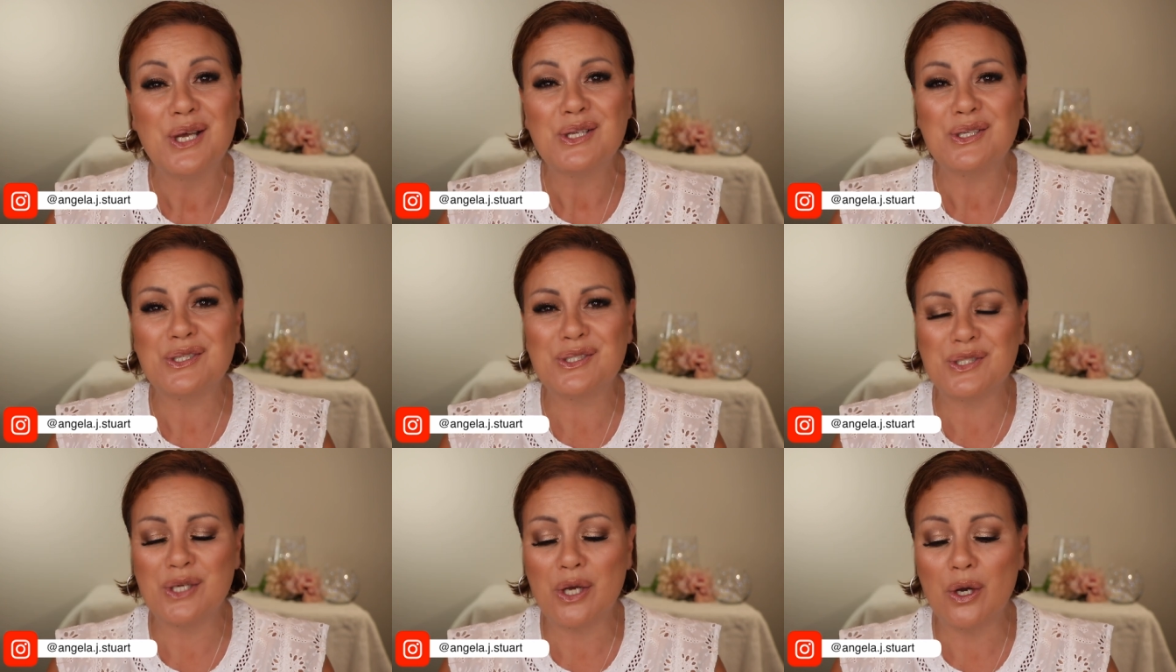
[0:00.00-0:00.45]

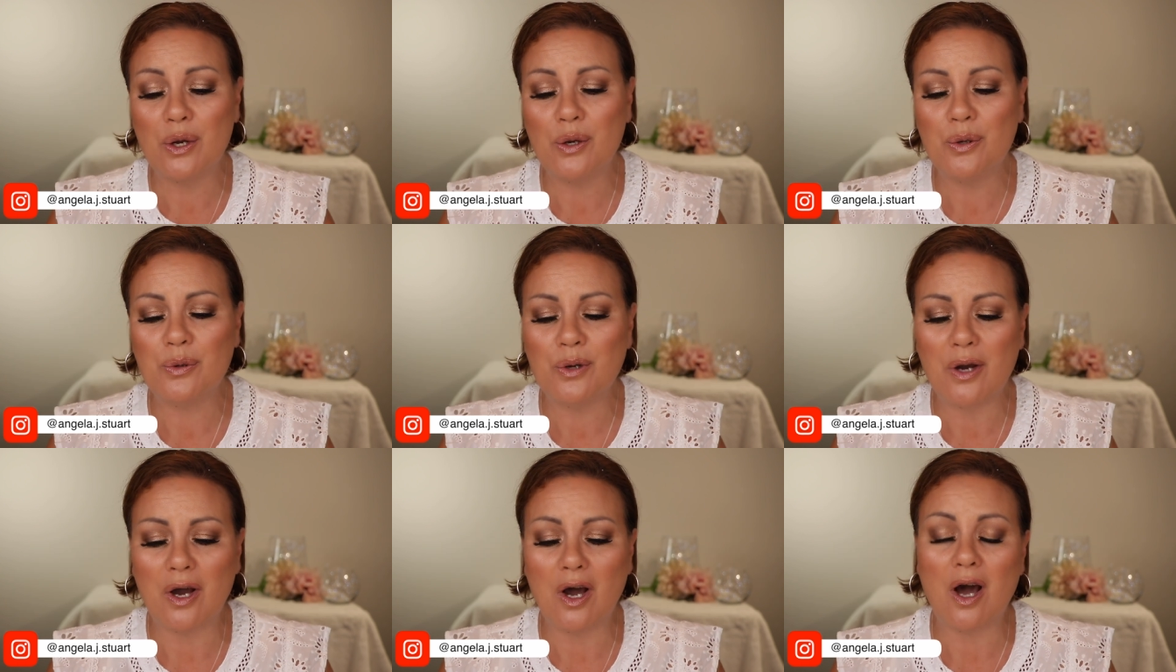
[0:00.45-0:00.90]

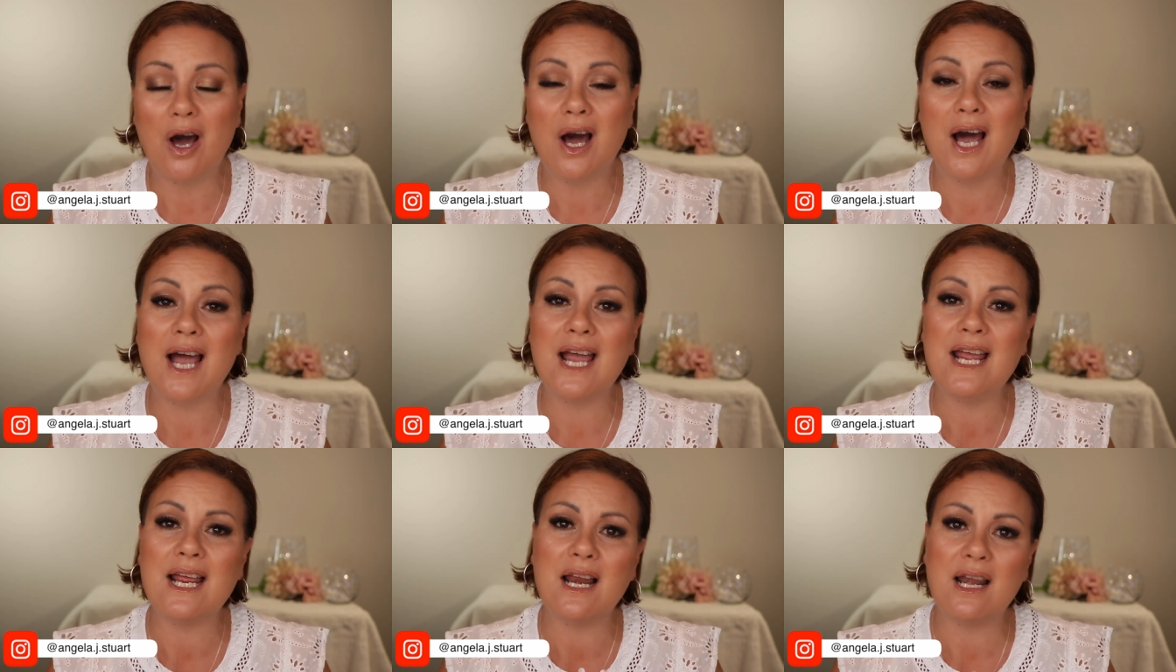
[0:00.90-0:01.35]
So
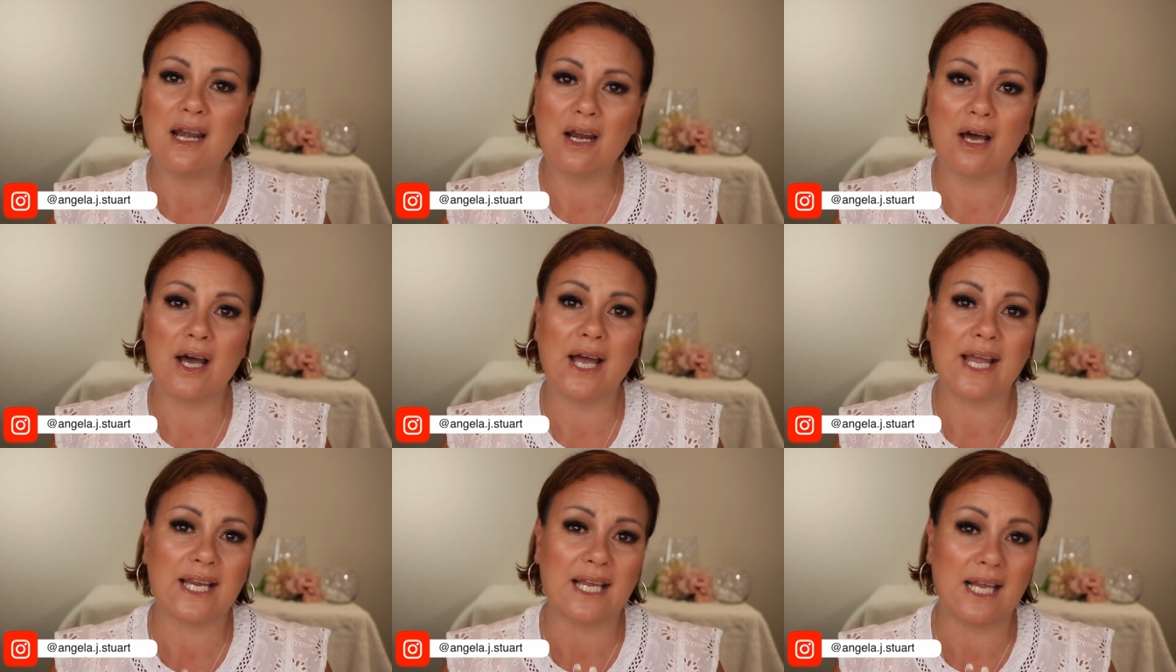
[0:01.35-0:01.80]
I
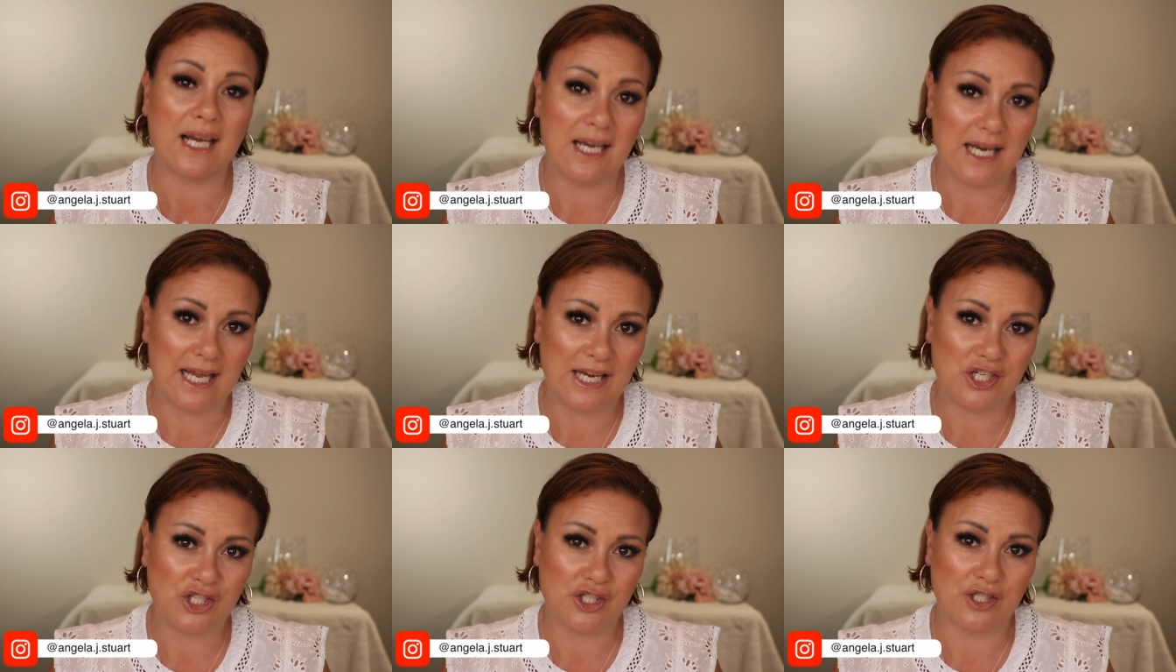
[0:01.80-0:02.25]
like
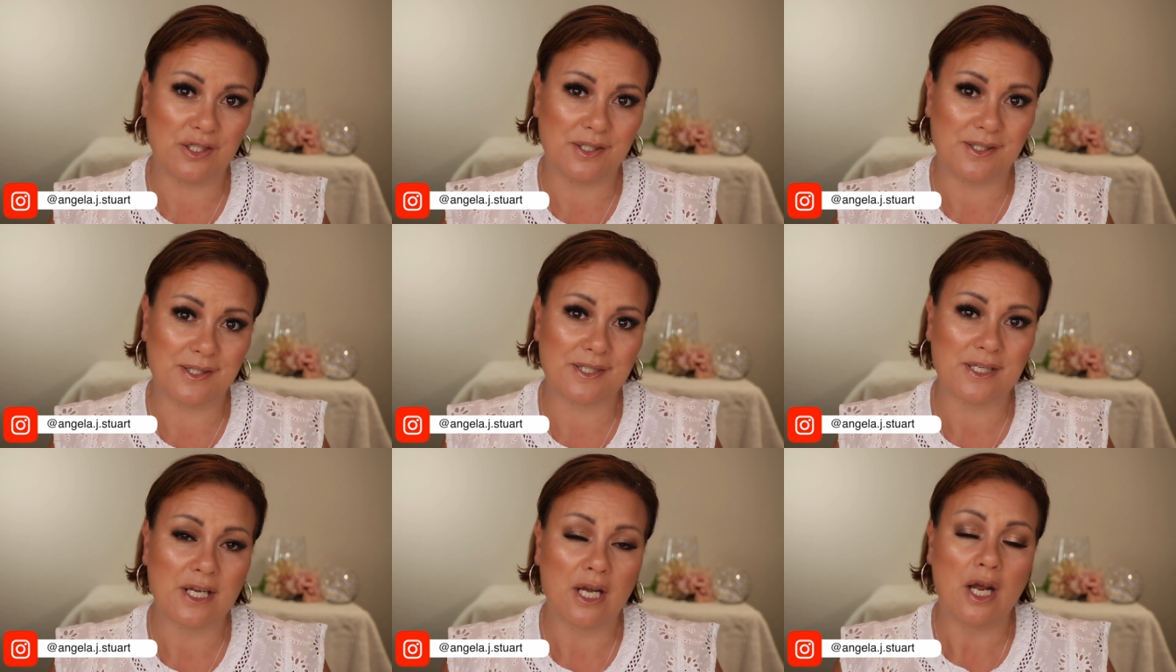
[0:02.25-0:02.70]

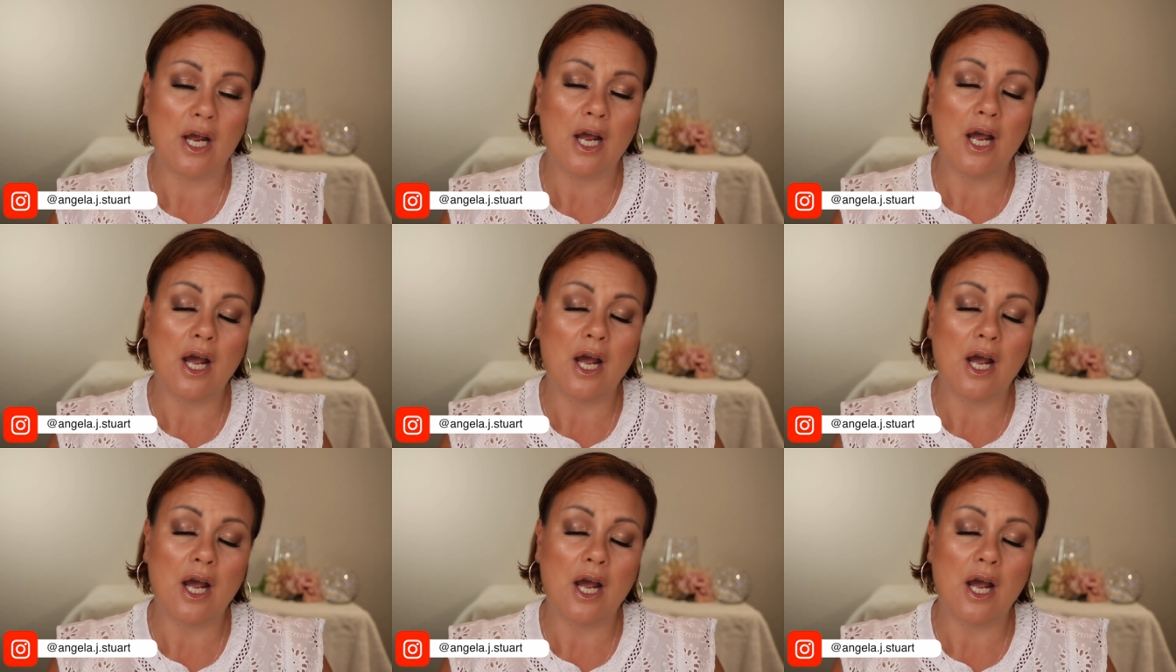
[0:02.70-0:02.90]
lashes.